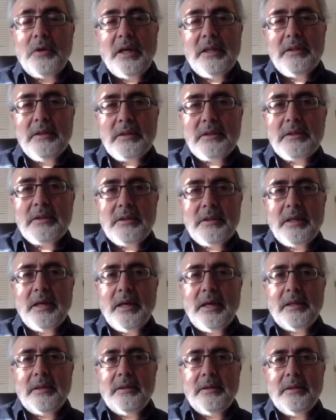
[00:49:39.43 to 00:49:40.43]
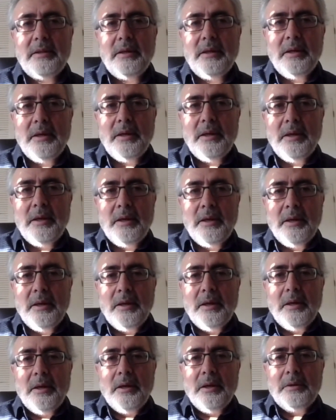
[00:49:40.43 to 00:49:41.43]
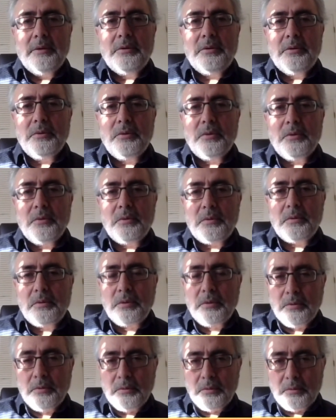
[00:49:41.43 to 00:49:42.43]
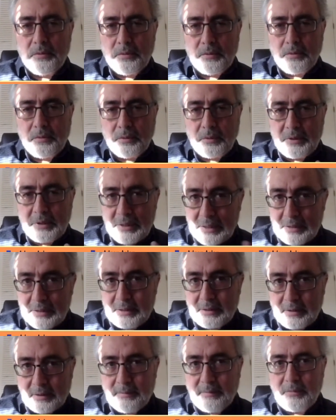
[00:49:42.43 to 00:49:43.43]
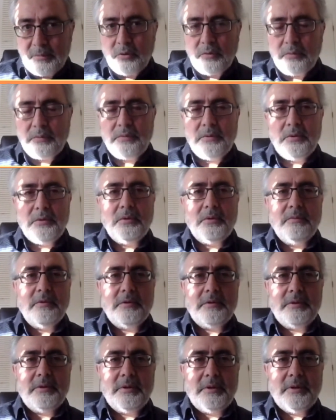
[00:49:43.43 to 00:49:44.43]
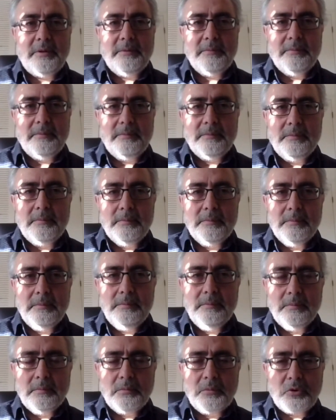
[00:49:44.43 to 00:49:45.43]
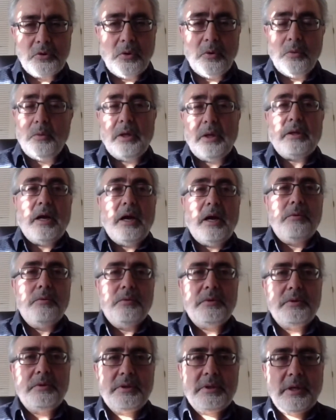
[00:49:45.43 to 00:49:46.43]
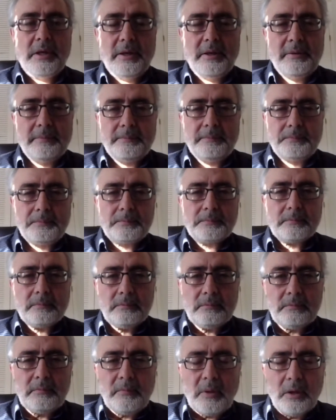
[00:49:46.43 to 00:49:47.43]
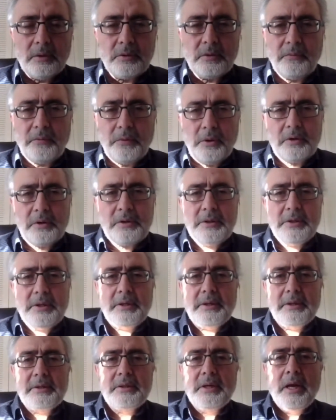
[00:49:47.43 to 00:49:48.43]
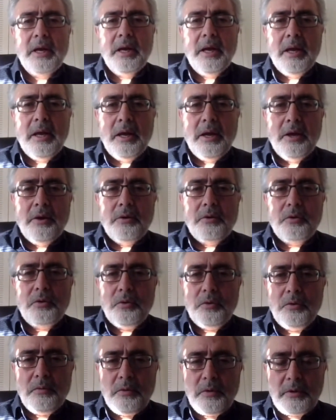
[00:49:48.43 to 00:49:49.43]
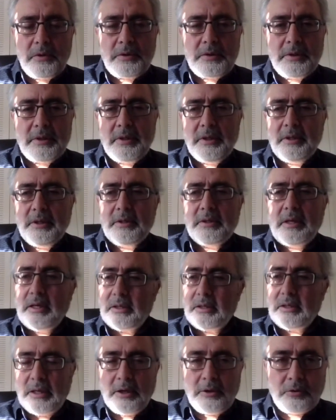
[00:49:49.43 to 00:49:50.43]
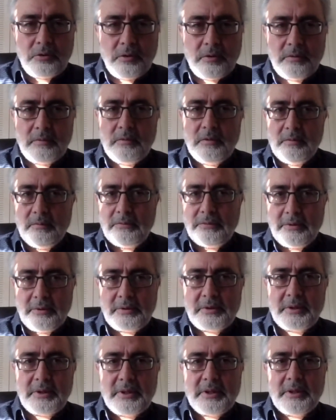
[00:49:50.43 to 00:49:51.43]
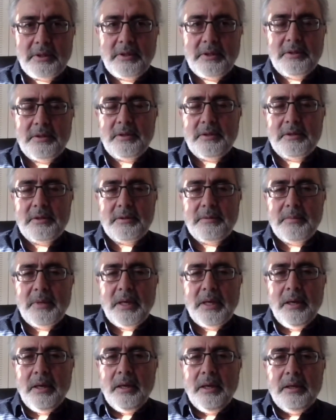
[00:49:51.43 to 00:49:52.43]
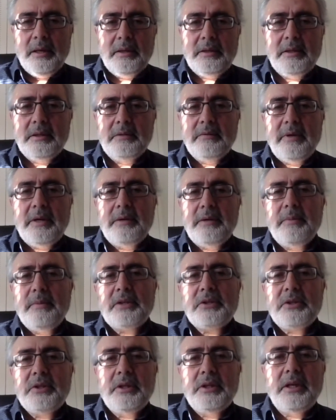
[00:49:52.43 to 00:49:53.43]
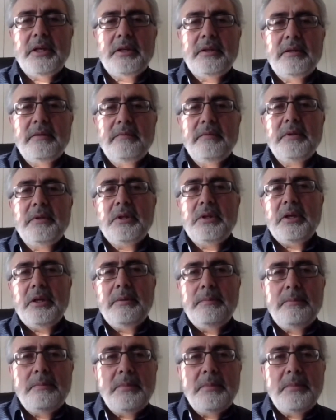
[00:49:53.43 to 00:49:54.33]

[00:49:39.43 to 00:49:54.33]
to understand to the system of the university. So what I would say, the first thing, Universities, as I taught the first criticism, it is very much related with the